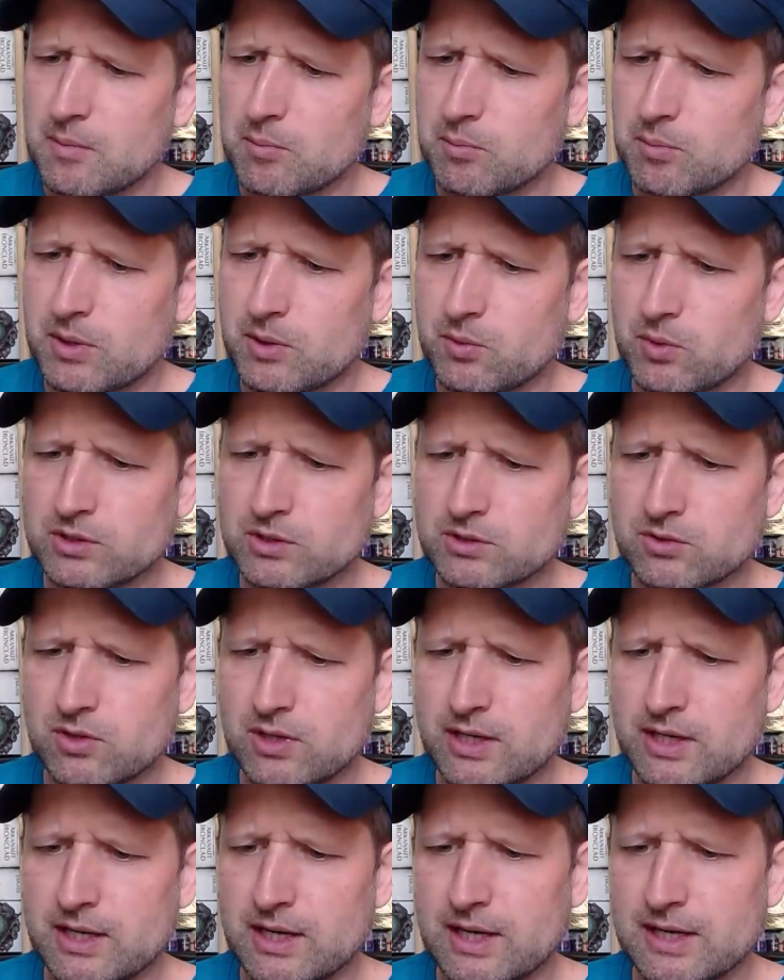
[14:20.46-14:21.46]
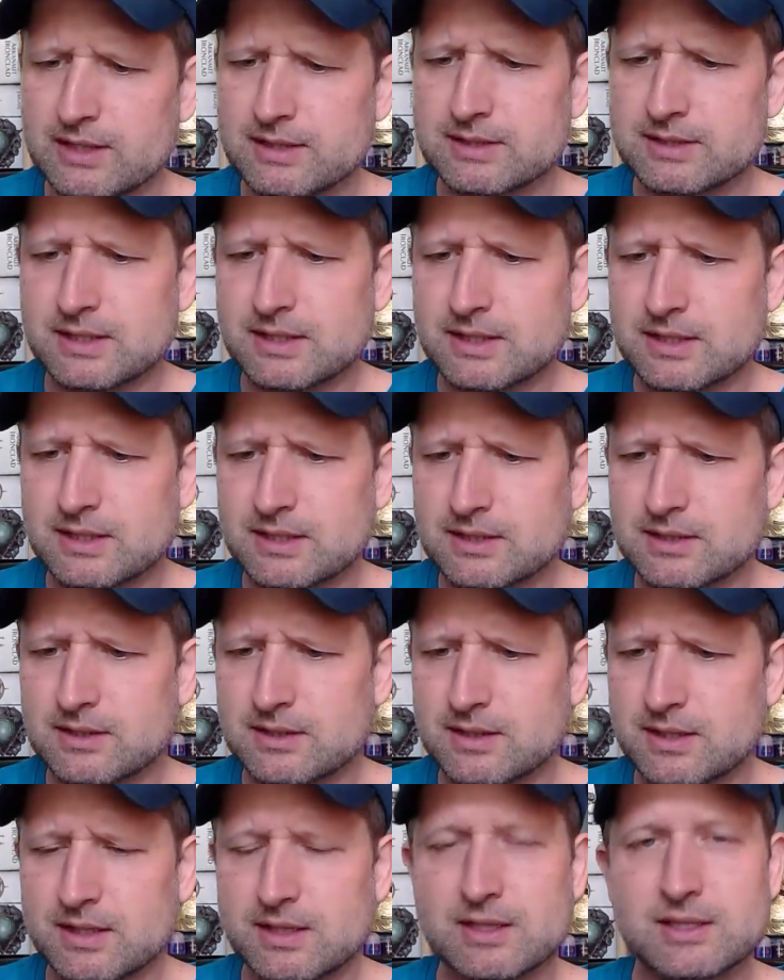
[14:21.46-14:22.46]
But what's really nice is
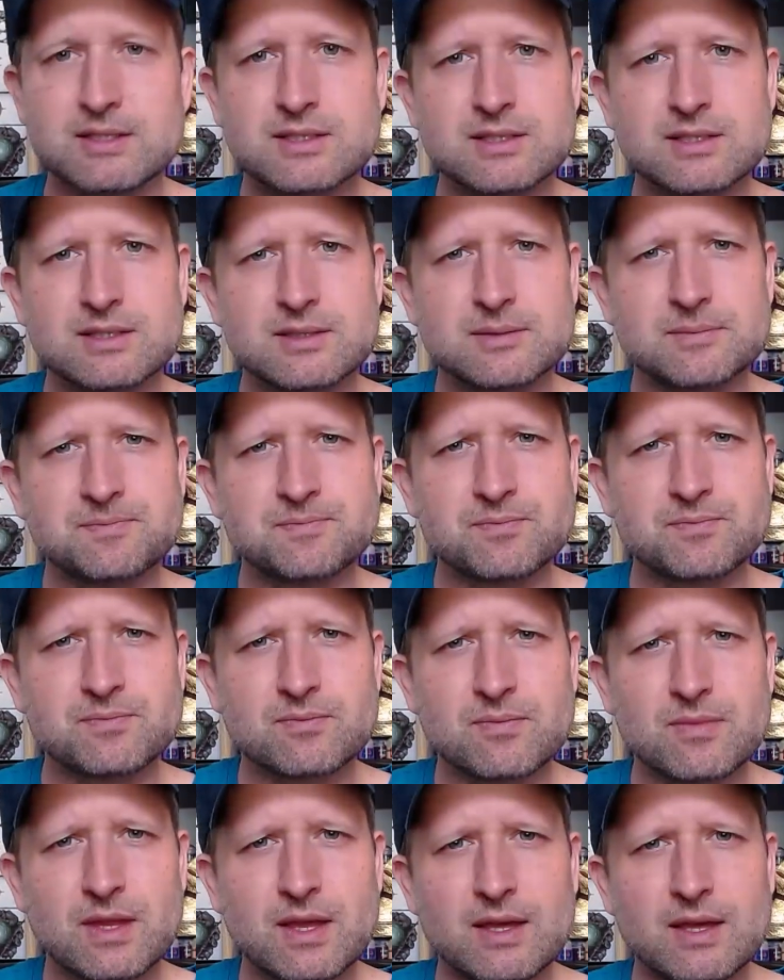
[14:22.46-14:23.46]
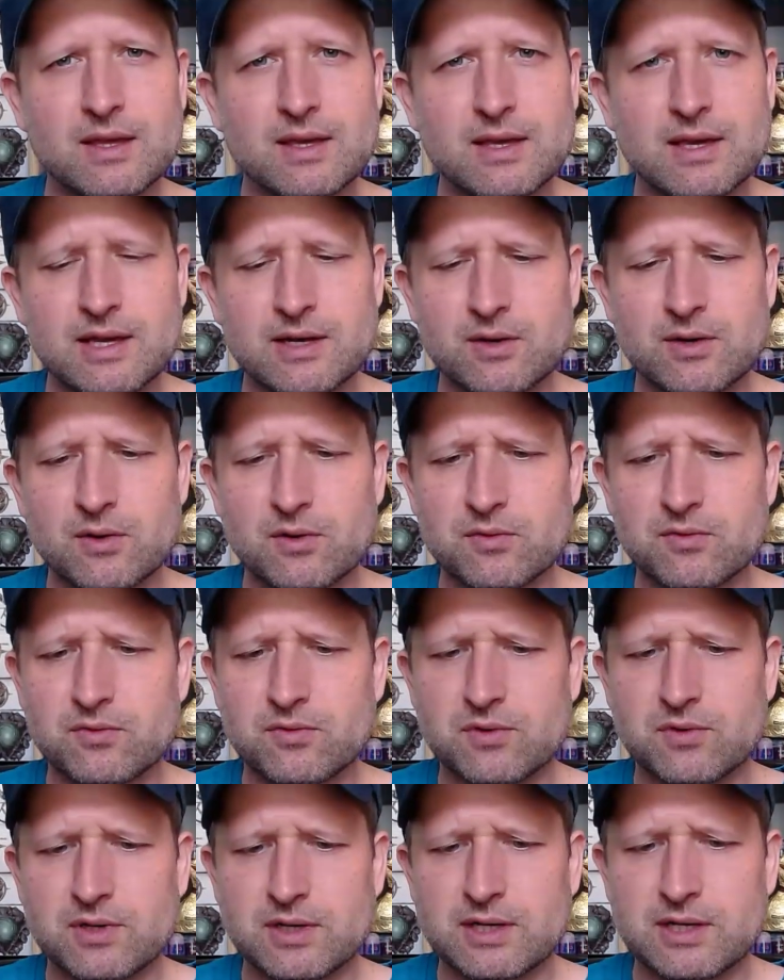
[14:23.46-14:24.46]
this kind
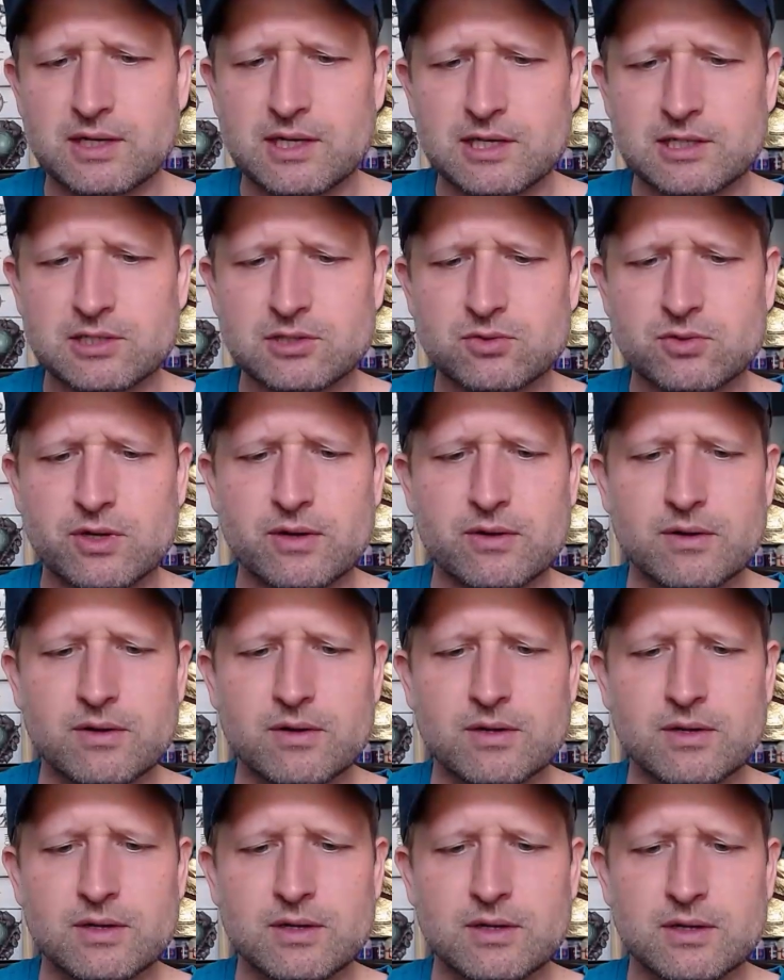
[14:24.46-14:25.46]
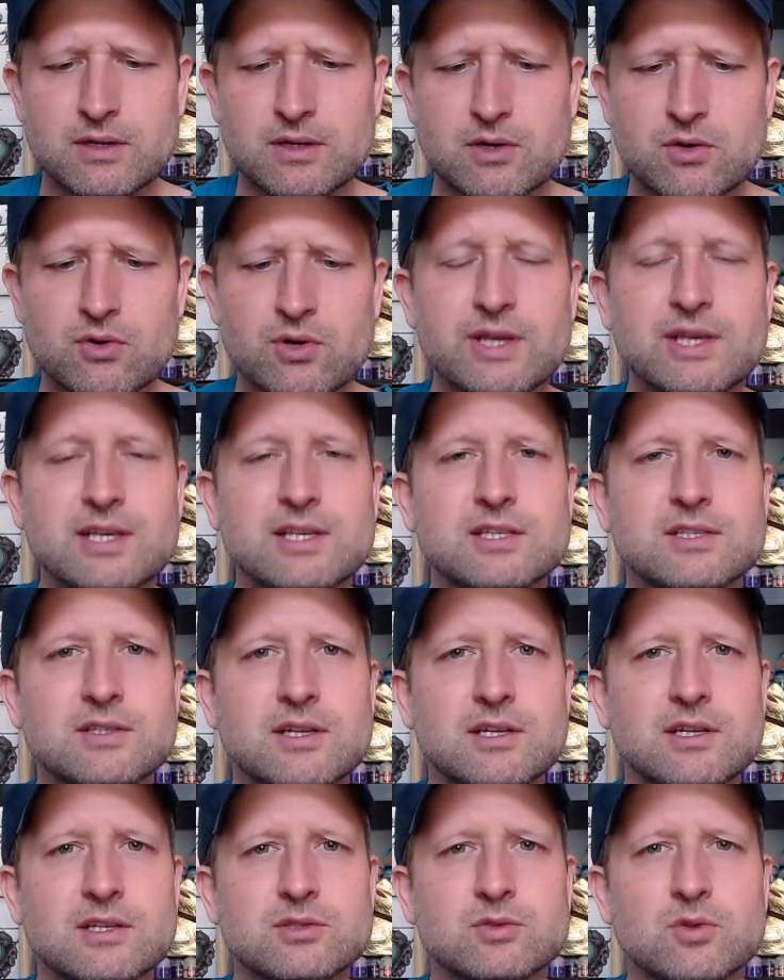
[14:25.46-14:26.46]
of industrial grease
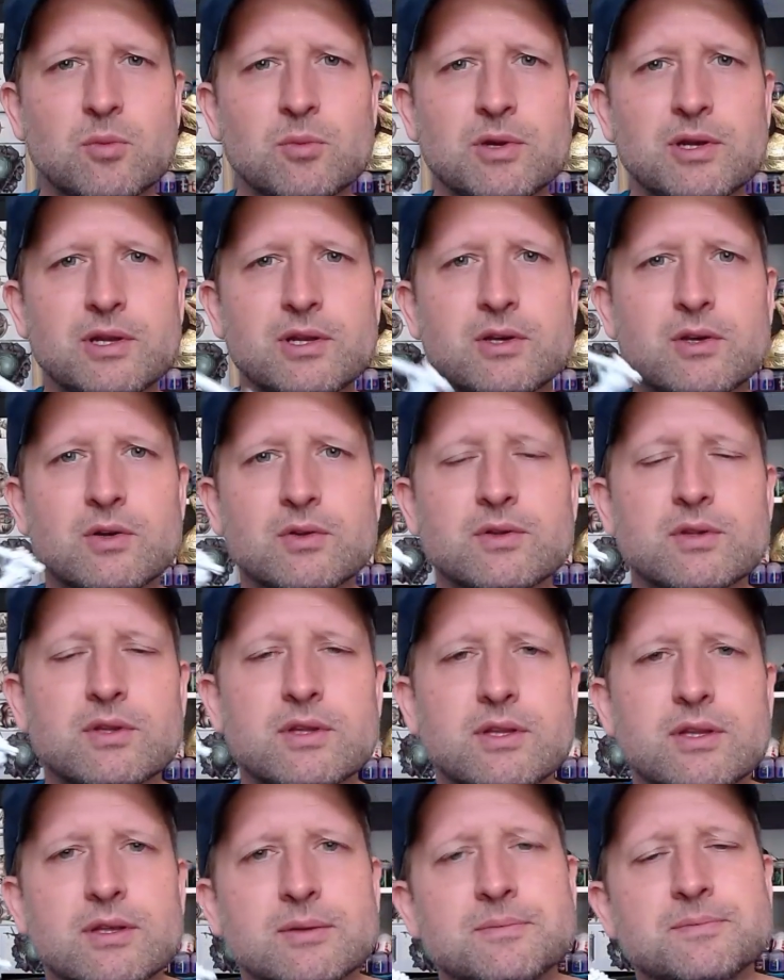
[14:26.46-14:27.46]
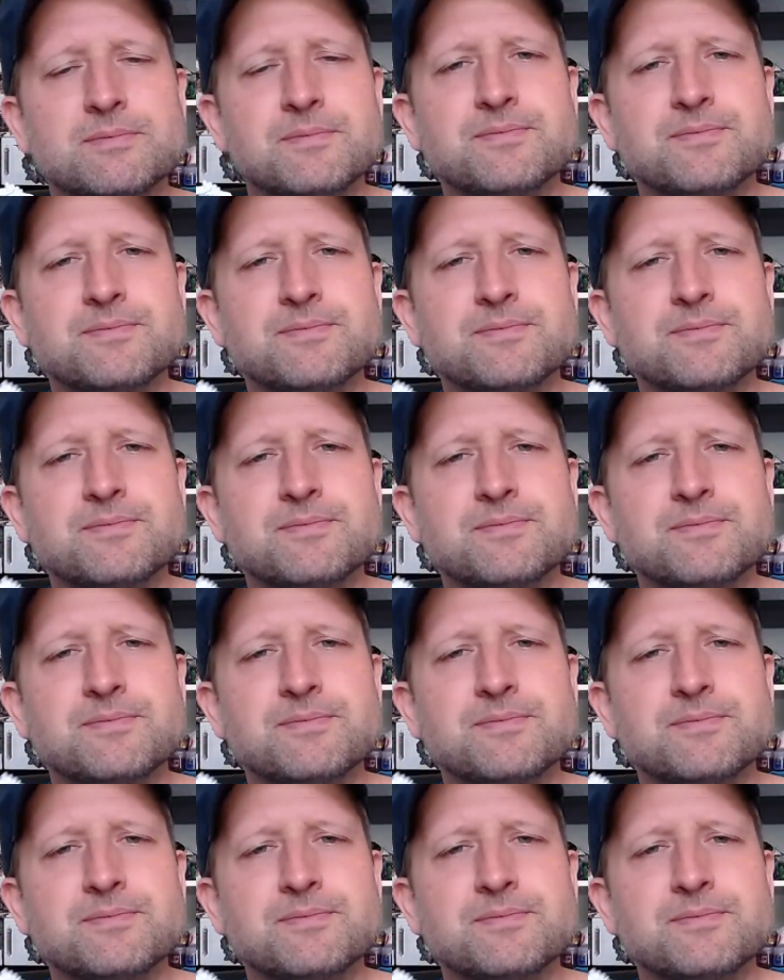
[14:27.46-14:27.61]
that is normally on the